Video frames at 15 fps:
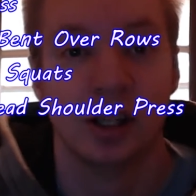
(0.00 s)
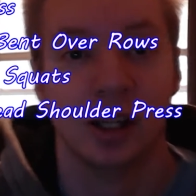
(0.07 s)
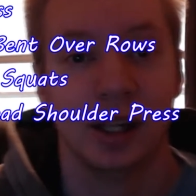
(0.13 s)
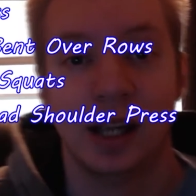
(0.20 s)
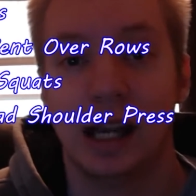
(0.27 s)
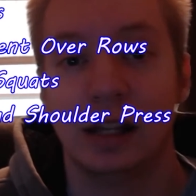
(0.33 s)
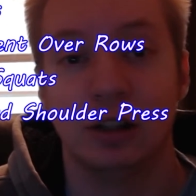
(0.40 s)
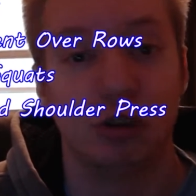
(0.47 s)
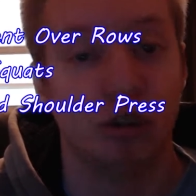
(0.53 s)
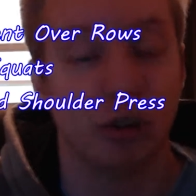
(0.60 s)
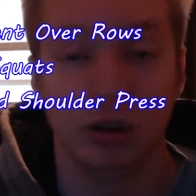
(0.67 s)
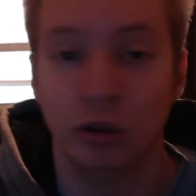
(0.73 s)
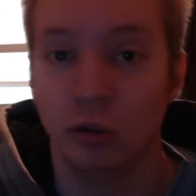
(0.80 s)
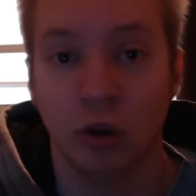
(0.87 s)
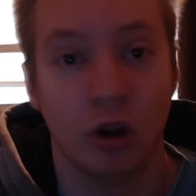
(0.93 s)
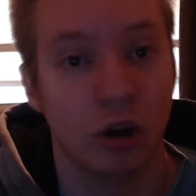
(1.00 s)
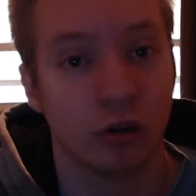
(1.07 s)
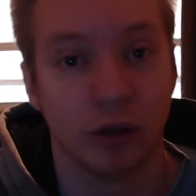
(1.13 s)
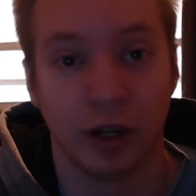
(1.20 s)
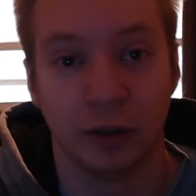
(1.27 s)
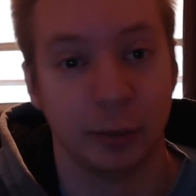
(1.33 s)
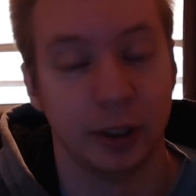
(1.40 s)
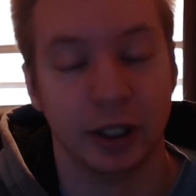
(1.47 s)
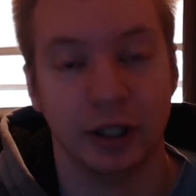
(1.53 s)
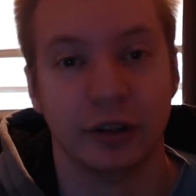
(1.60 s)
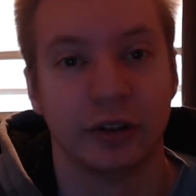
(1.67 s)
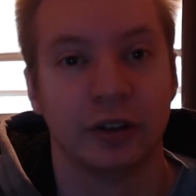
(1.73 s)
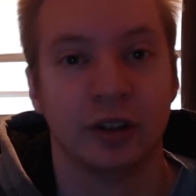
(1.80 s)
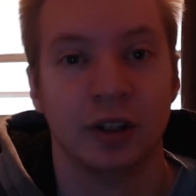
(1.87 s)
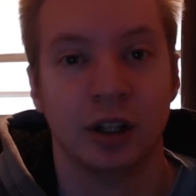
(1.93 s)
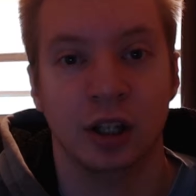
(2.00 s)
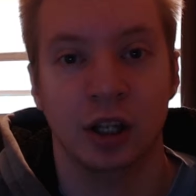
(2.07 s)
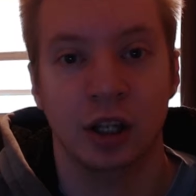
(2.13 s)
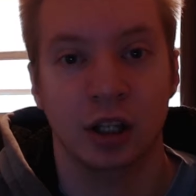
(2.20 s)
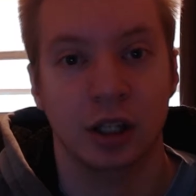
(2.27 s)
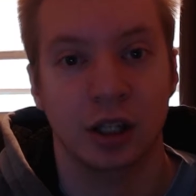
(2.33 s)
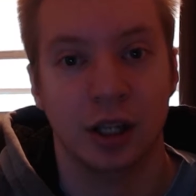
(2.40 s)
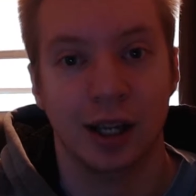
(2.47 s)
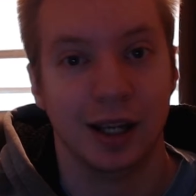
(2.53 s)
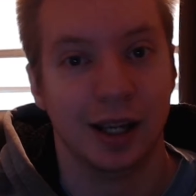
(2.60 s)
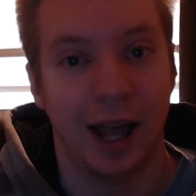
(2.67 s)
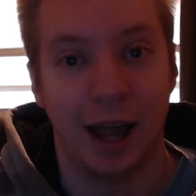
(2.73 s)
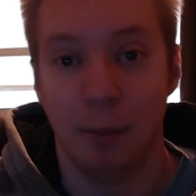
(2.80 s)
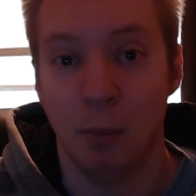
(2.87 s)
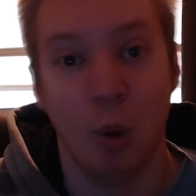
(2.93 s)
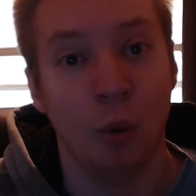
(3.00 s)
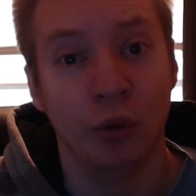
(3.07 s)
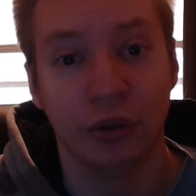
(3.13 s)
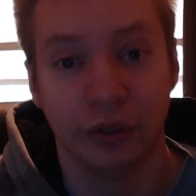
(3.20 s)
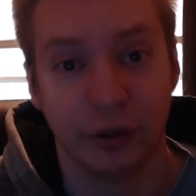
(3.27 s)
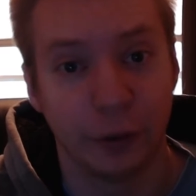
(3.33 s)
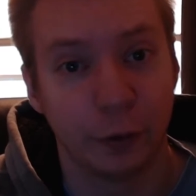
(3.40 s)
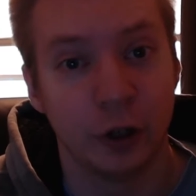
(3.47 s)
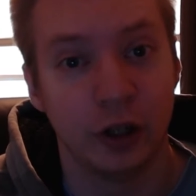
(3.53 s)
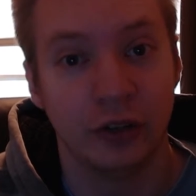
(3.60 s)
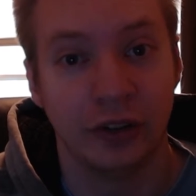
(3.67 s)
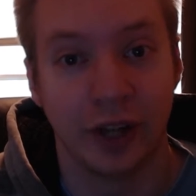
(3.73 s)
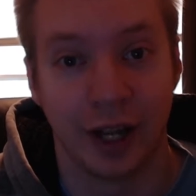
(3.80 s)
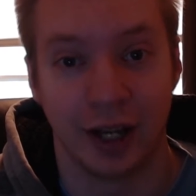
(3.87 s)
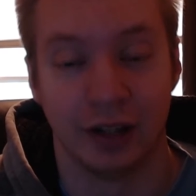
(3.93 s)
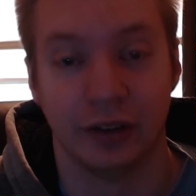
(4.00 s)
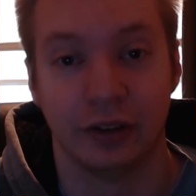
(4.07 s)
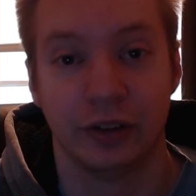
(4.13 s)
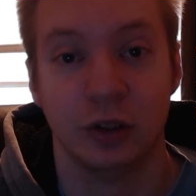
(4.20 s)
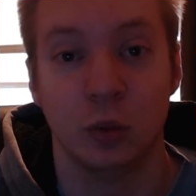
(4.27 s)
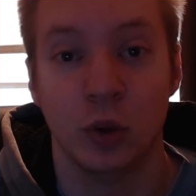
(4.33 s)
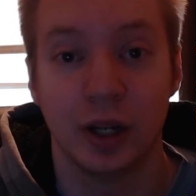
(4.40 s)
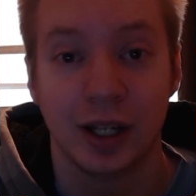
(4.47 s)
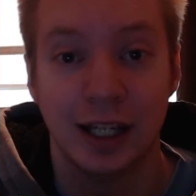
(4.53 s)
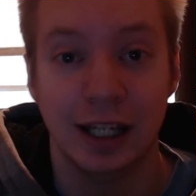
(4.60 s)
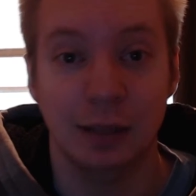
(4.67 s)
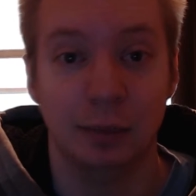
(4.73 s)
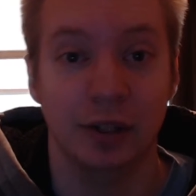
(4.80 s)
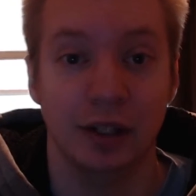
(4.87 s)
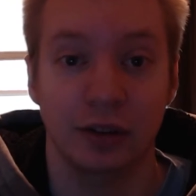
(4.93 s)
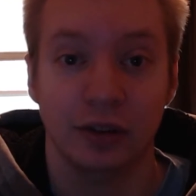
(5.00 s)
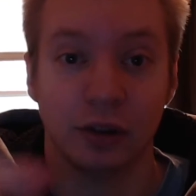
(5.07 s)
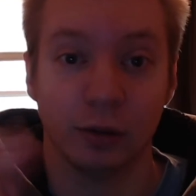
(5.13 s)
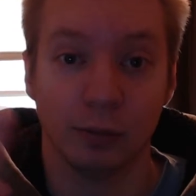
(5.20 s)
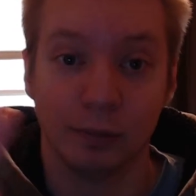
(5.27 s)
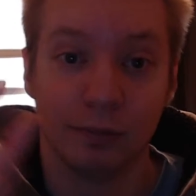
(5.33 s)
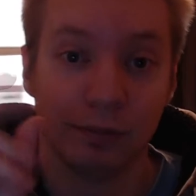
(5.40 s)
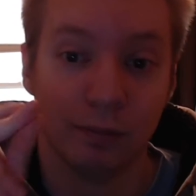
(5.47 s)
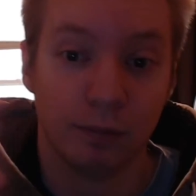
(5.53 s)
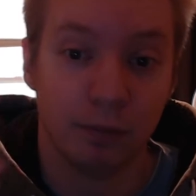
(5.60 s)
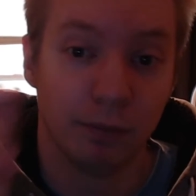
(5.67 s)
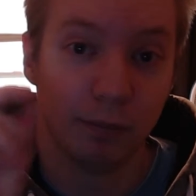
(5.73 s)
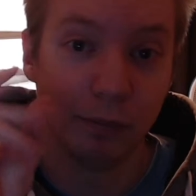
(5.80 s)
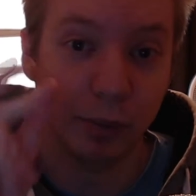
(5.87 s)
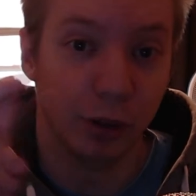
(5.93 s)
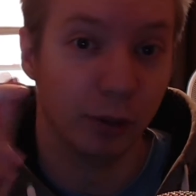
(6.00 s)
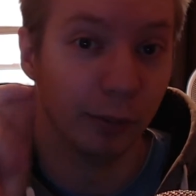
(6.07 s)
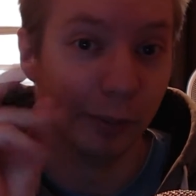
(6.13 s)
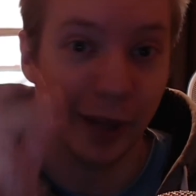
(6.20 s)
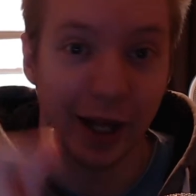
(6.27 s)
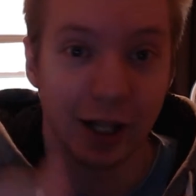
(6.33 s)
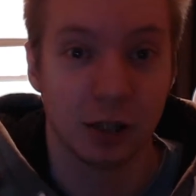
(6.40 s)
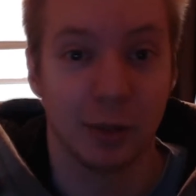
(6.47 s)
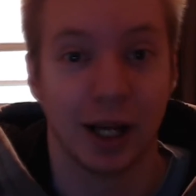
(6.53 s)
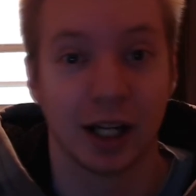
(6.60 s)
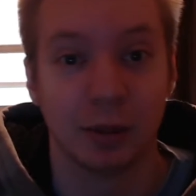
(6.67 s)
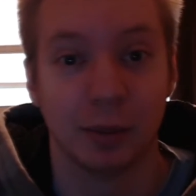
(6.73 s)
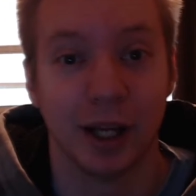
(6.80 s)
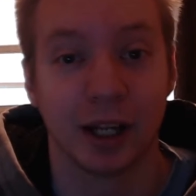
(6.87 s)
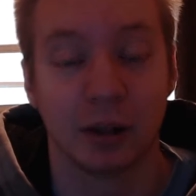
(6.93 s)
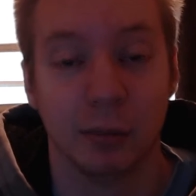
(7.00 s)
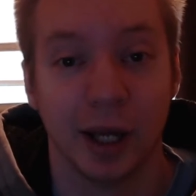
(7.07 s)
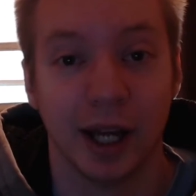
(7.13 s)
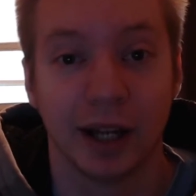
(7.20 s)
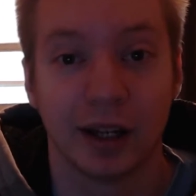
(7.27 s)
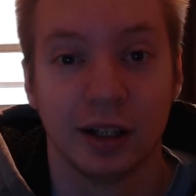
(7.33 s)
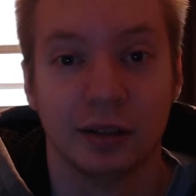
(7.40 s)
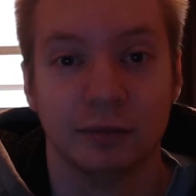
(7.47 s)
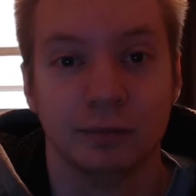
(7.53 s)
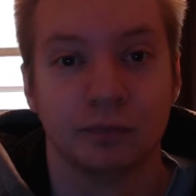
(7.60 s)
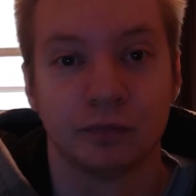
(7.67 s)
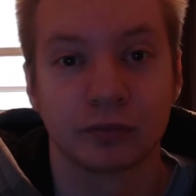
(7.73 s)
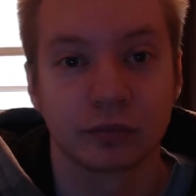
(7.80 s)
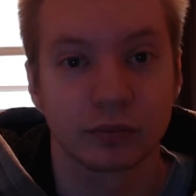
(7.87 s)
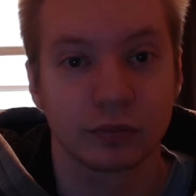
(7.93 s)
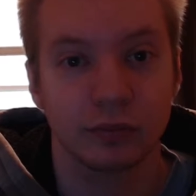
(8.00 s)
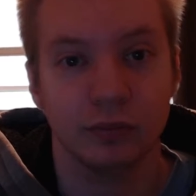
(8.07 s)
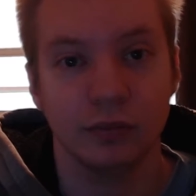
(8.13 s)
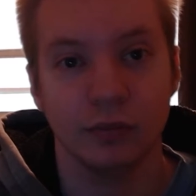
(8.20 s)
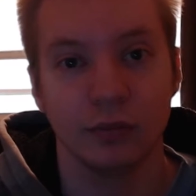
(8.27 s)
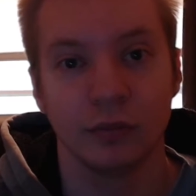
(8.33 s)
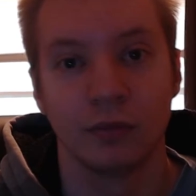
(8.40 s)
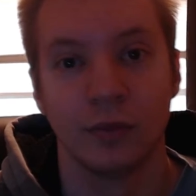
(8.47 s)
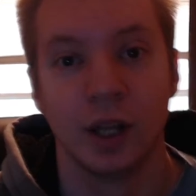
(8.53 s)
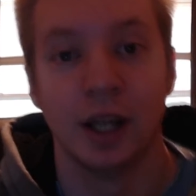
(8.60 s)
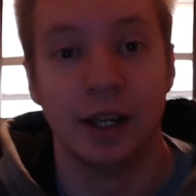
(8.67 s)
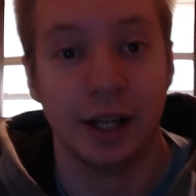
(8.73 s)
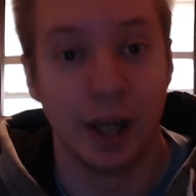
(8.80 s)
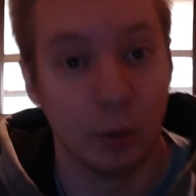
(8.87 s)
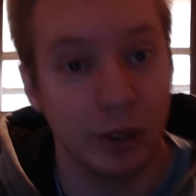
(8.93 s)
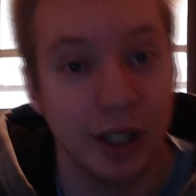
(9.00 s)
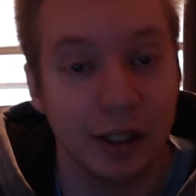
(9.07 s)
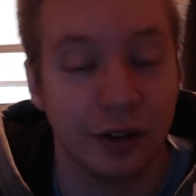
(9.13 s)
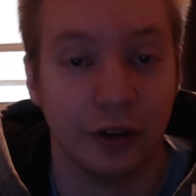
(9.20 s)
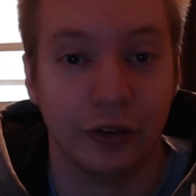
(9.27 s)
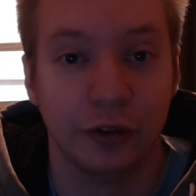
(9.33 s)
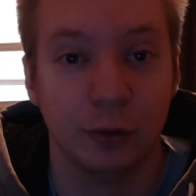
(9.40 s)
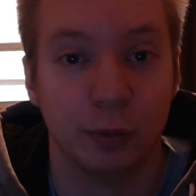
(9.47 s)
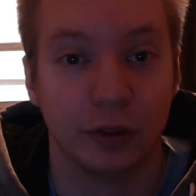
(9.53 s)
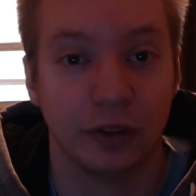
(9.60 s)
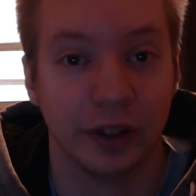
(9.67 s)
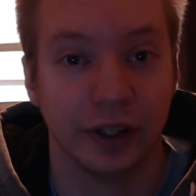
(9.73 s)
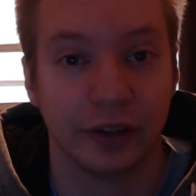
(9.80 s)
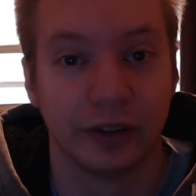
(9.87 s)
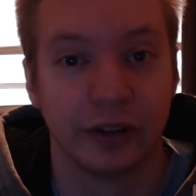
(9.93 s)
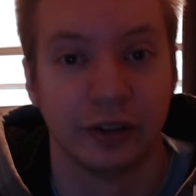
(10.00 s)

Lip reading: And you shouldn't do long rest periods. At most 30 seconds. You want to keep these, boom, back to back to back to back. Now when you get to the supersets,